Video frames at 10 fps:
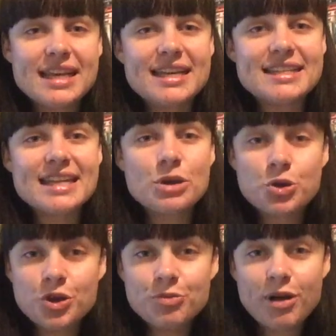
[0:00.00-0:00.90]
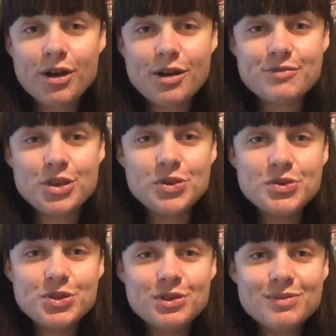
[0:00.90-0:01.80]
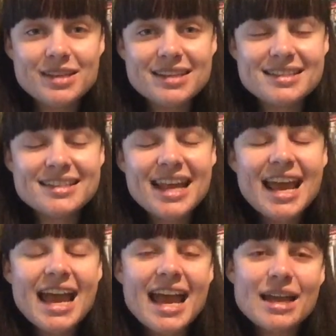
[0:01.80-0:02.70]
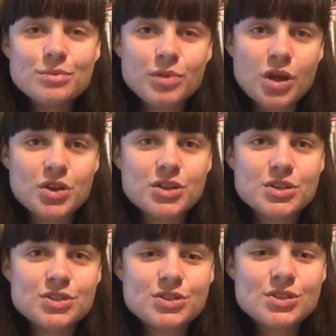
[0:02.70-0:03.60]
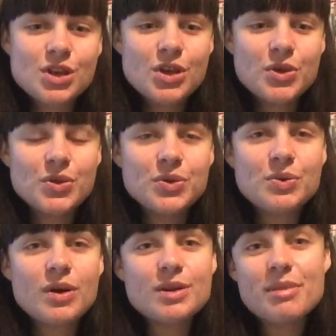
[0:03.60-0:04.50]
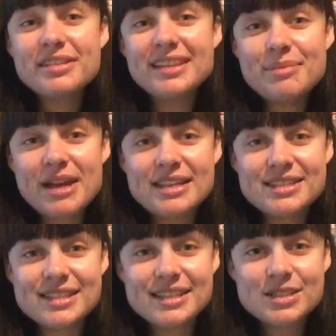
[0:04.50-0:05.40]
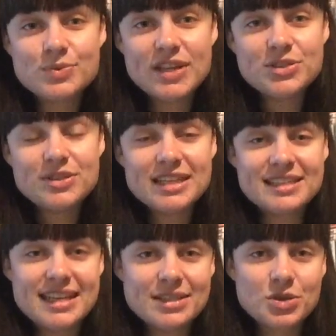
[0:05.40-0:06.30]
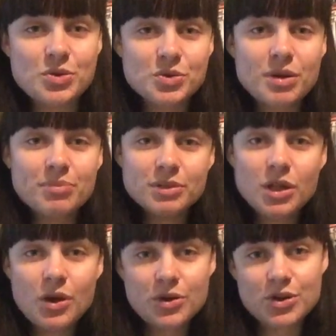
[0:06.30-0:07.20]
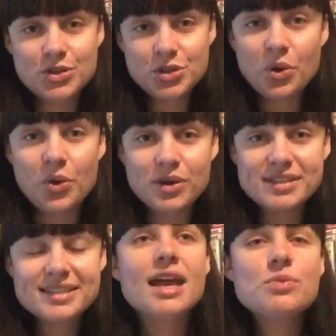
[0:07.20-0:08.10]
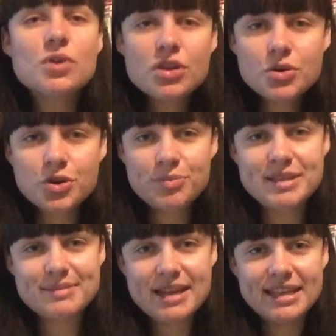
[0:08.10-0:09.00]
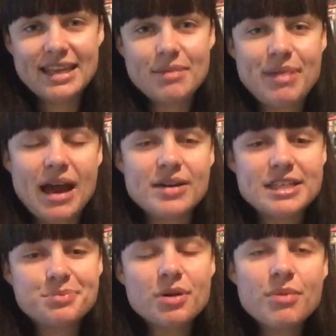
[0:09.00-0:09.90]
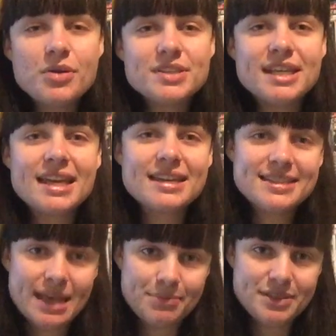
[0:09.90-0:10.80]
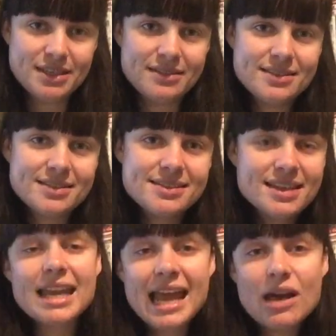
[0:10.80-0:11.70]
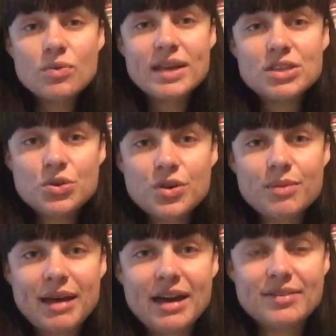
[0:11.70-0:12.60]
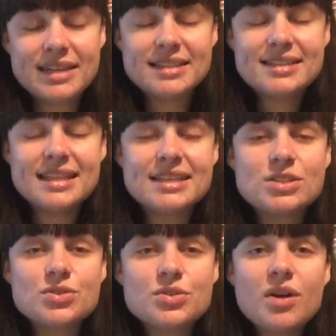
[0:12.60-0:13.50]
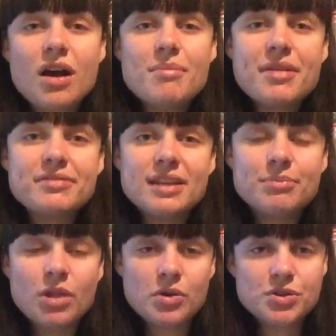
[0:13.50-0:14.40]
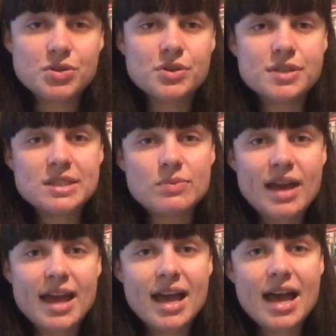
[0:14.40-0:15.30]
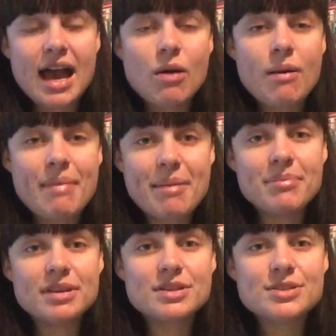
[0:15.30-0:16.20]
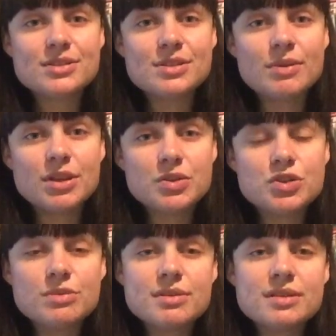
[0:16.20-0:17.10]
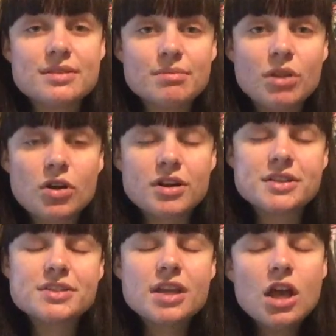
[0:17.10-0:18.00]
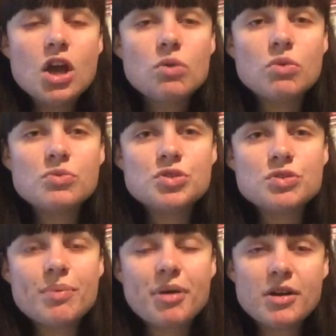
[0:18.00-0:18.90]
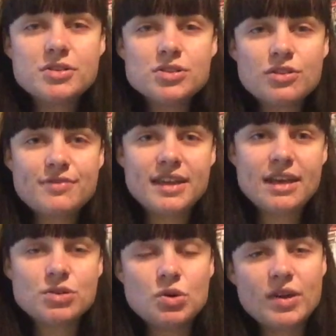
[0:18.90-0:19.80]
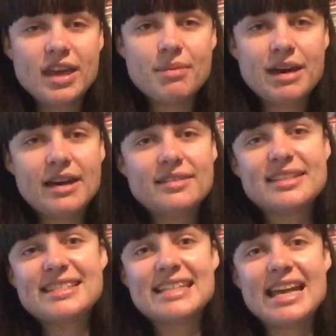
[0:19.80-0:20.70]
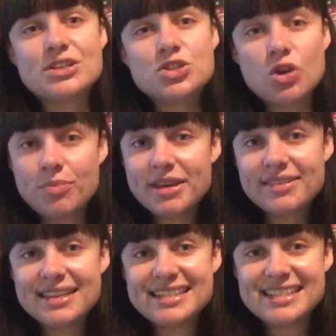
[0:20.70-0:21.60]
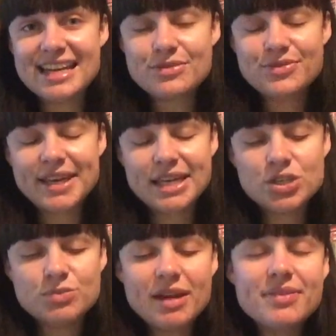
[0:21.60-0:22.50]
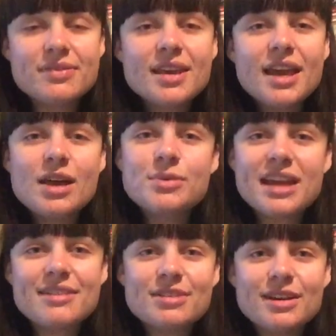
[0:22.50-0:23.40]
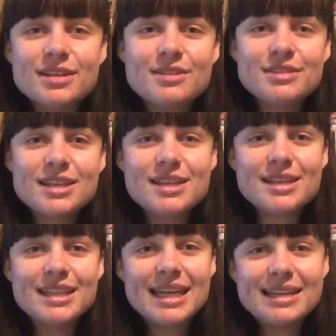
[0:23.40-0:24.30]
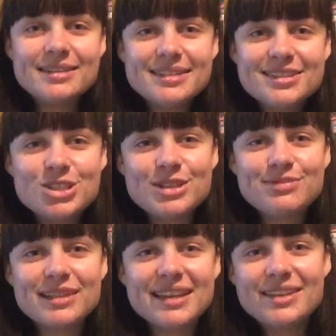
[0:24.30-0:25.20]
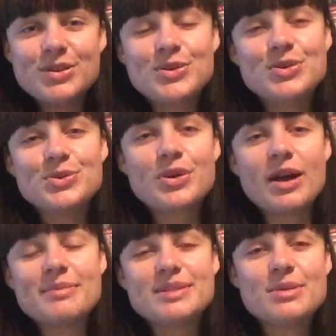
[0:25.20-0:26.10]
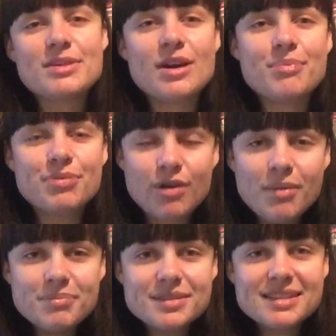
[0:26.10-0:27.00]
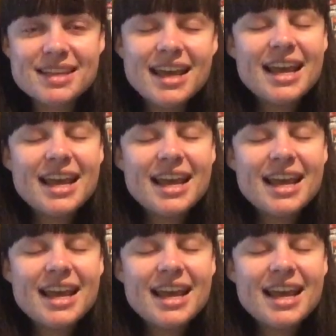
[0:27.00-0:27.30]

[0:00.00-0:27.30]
is a group of YouTubers and bloggers who on a monthly basis we do these things called blog tours. And what our group is mainly about is promoting acceptance. And how we talk about this is through our monthly blog tours, where our members who are YouTubers and bloggers will do a post or a video talking about the said topic that is set for each month. And we have our lovely Lynn, Chief Lynn, who comes up with our prompts